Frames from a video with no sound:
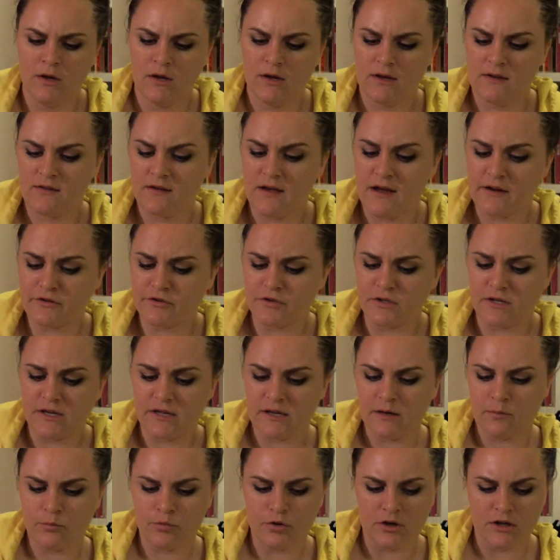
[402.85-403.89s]
it's actually
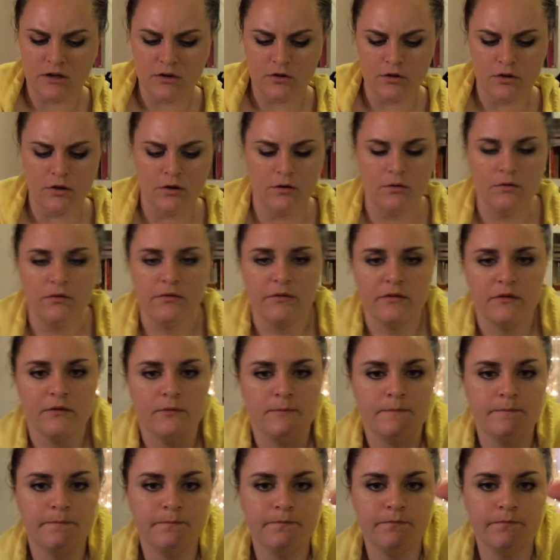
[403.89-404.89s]
getting pretty close.